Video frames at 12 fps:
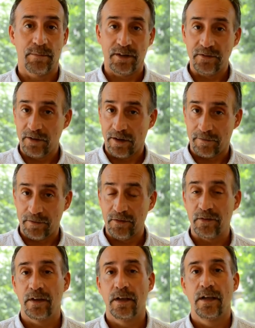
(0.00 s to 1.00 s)
plus the
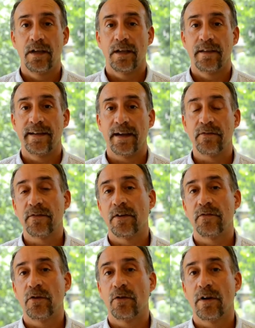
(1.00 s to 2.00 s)
office.
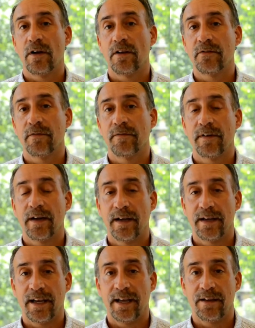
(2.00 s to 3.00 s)
Downstairs, you're going to also
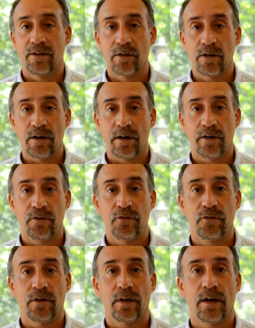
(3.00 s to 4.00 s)
find a
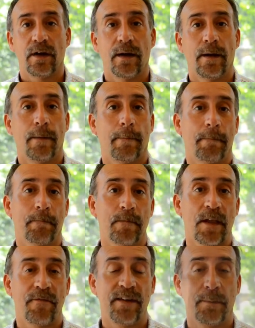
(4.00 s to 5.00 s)
large um,
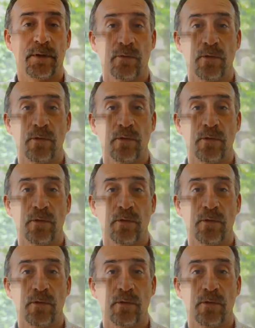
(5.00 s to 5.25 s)
family